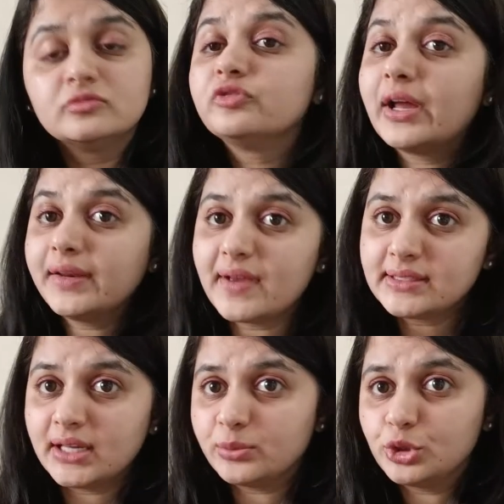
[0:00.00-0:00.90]
while
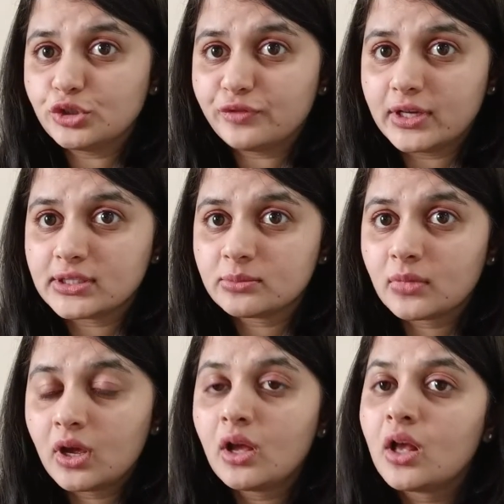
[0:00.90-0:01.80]
investing in mutual funds.
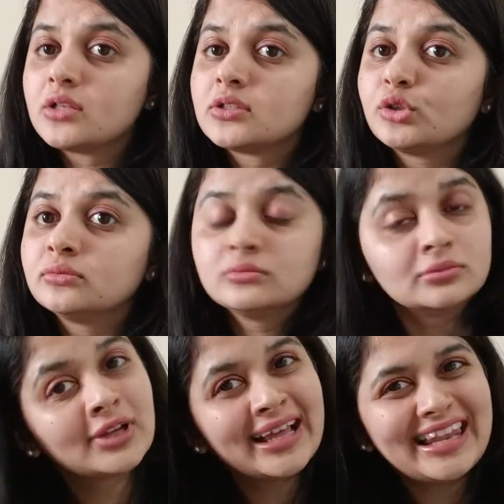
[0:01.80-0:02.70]
So
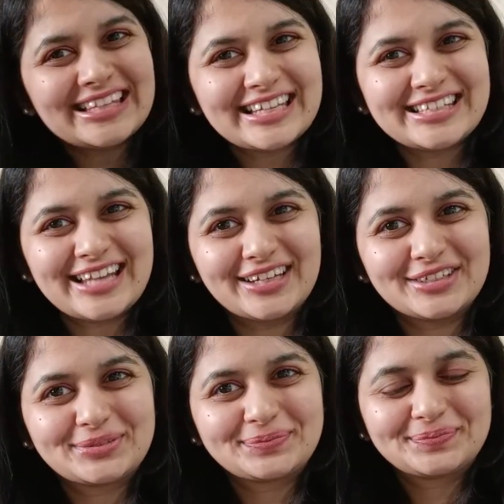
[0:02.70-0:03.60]
let's get started.